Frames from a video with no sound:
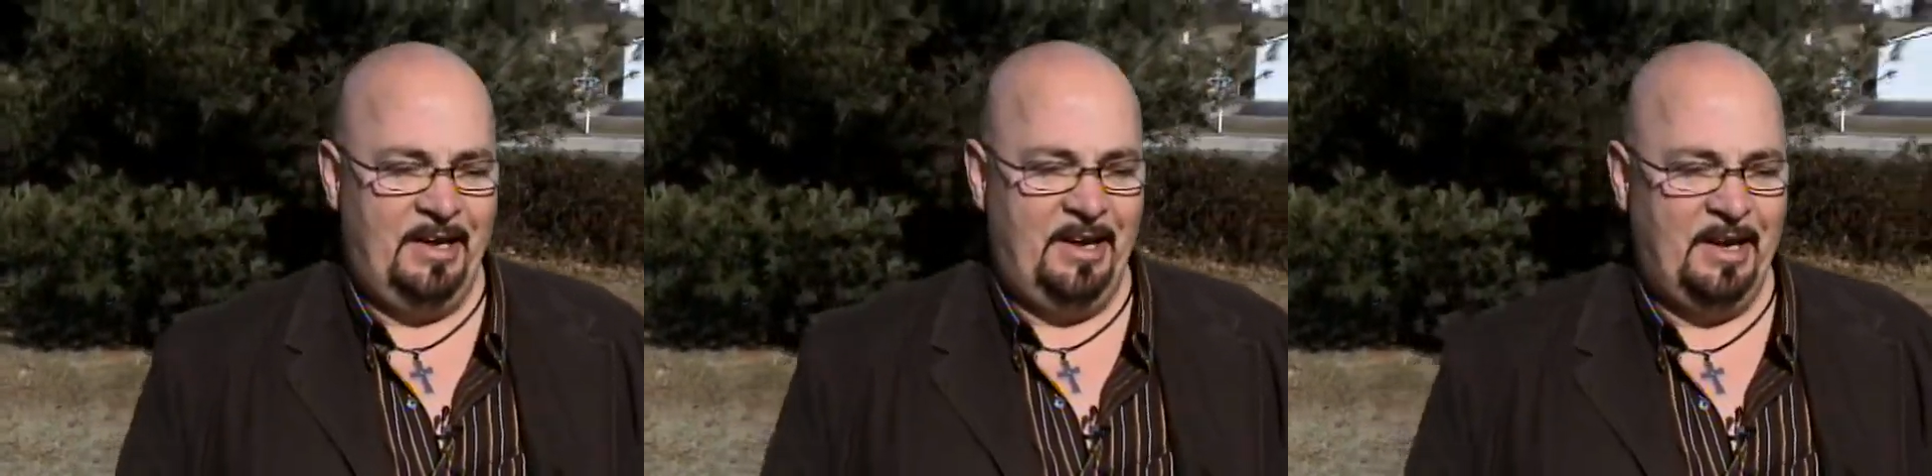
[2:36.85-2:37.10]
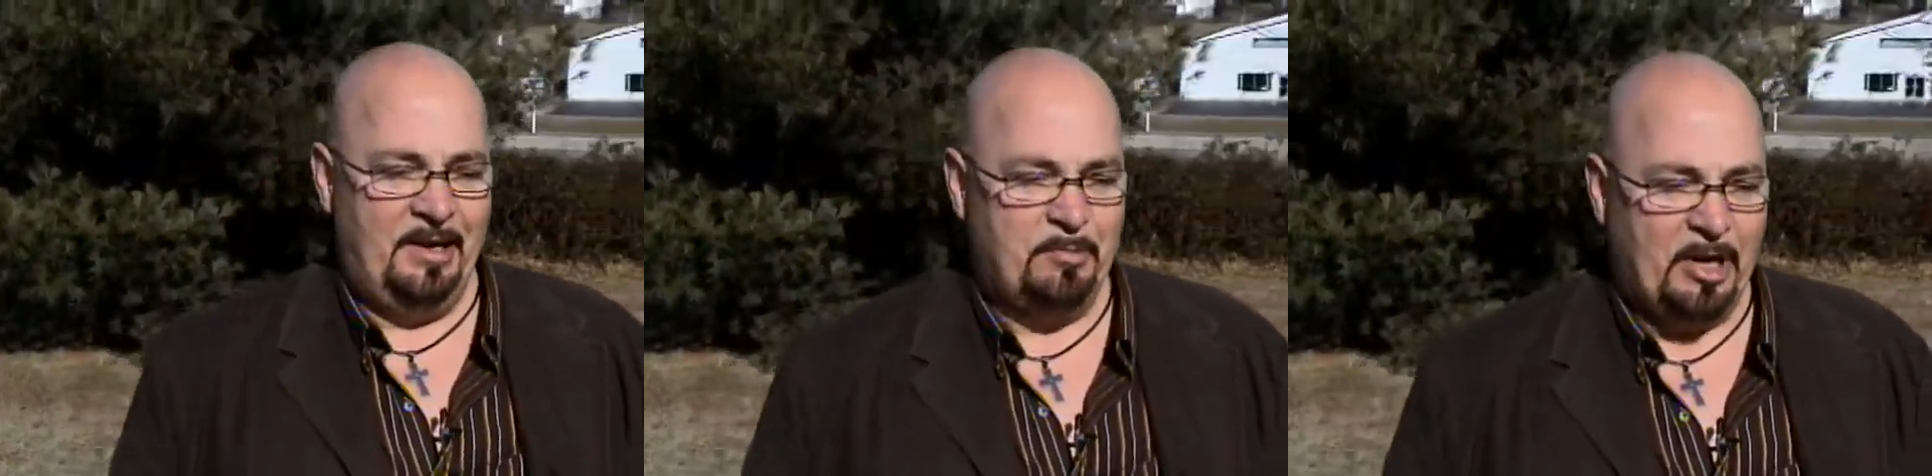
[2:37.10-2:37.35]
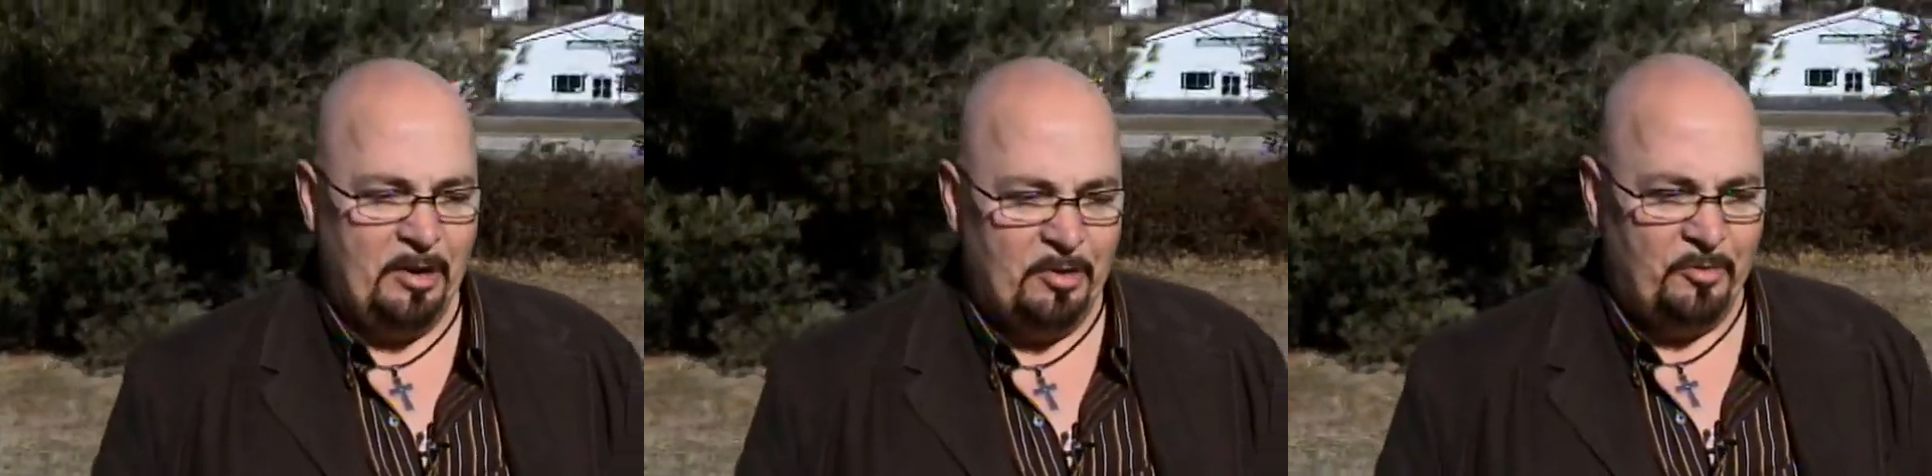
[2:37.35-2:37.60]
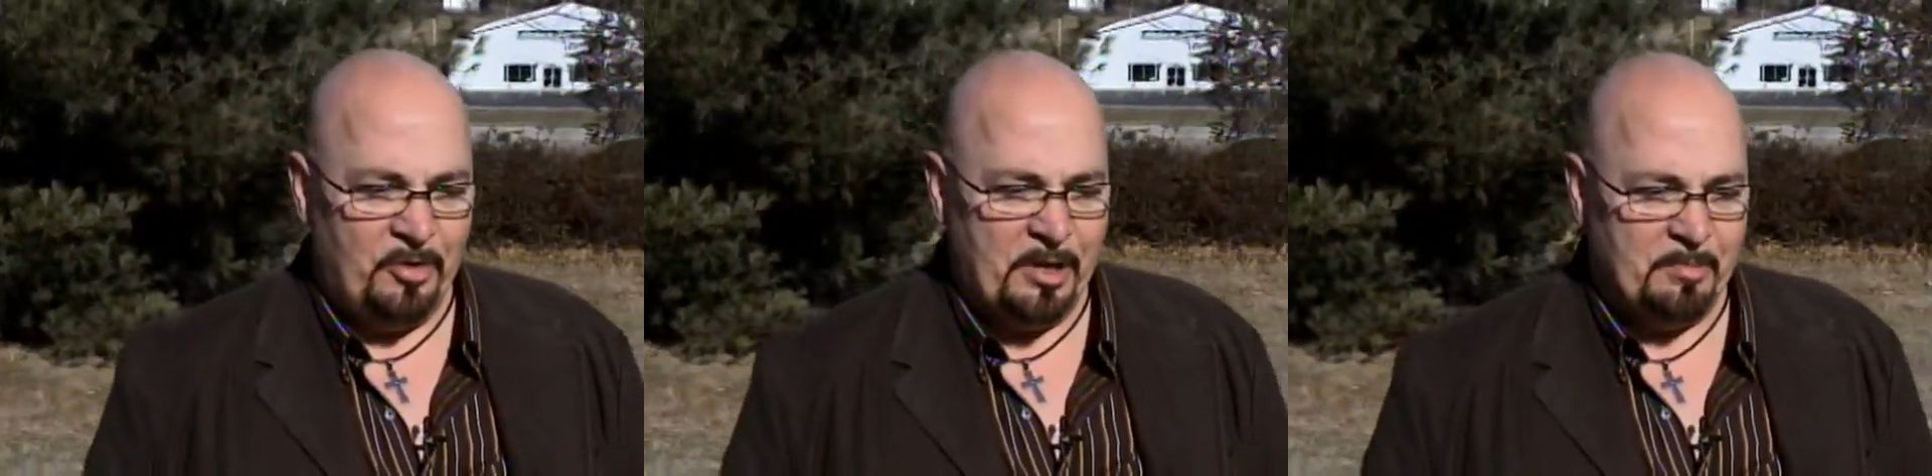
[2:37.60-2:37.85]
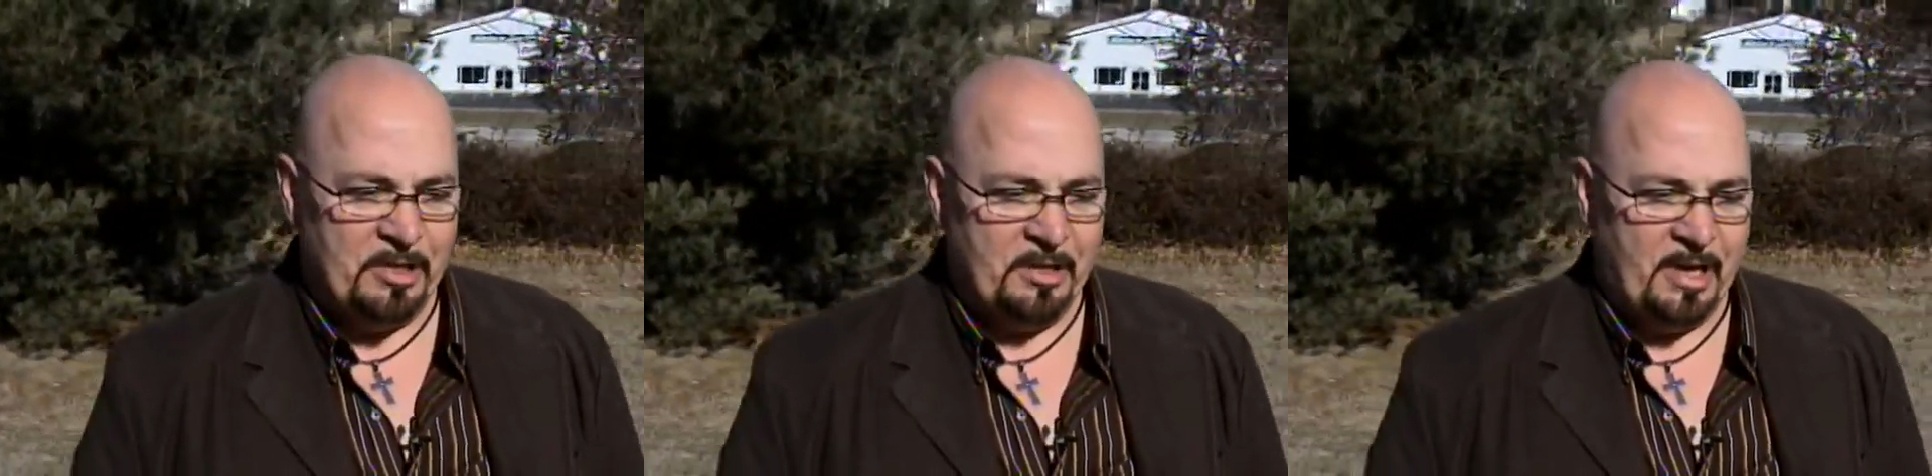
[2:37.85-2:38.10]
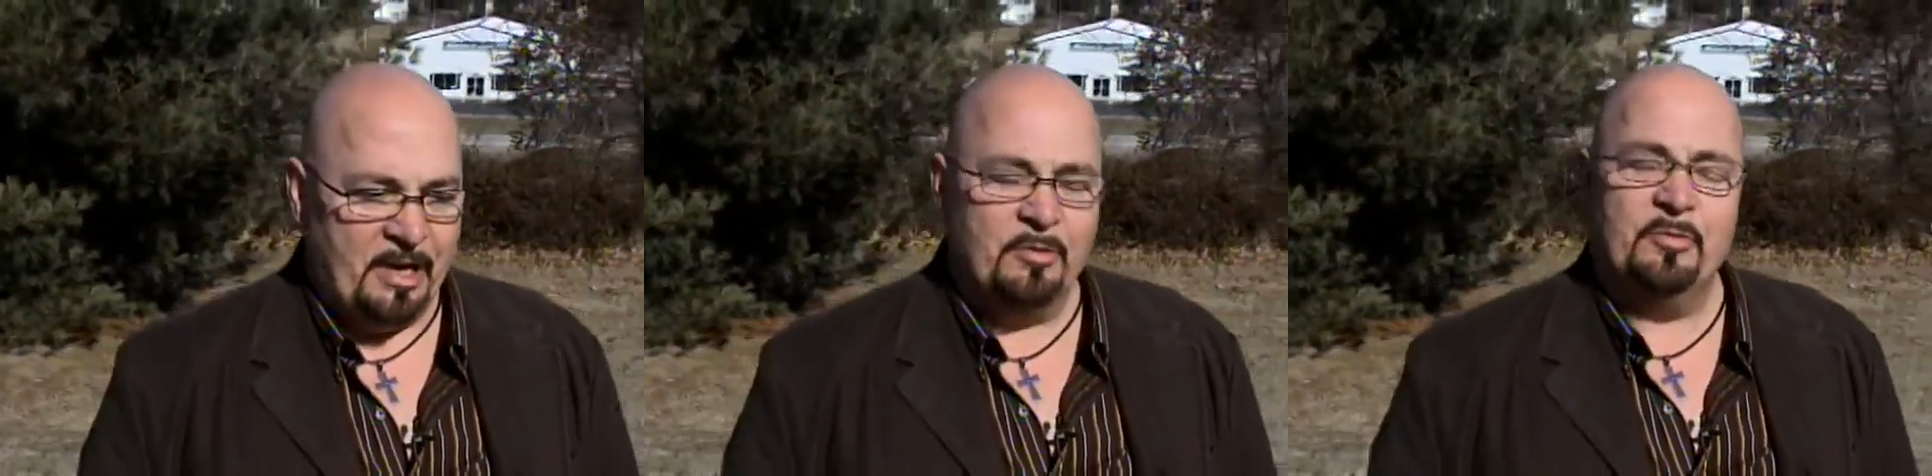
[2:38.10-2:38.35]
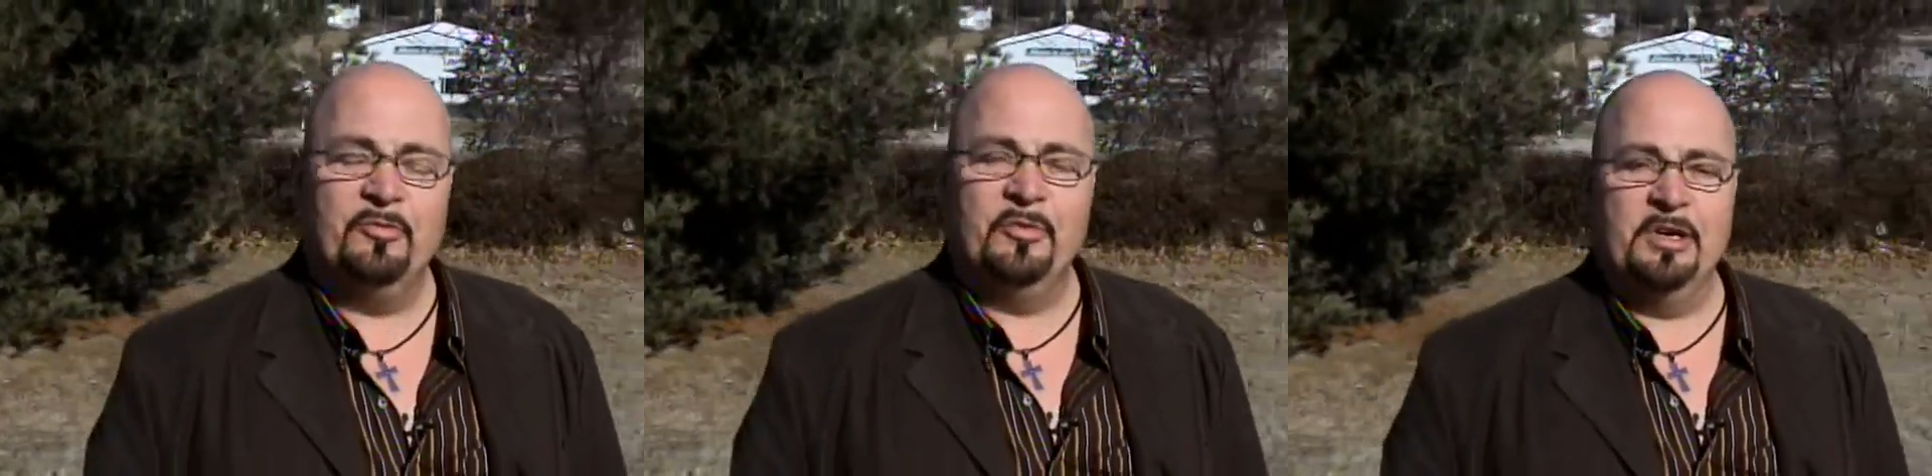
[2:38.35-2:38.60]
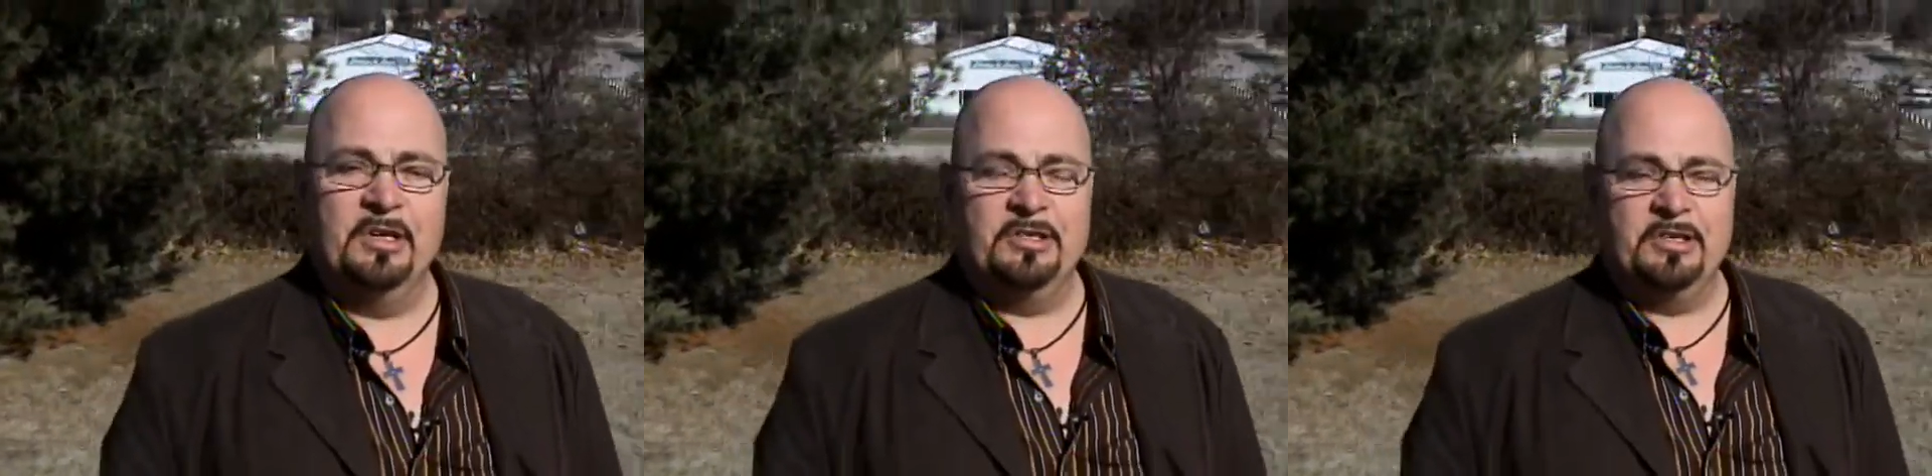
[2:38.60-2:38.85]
And my whole family had a very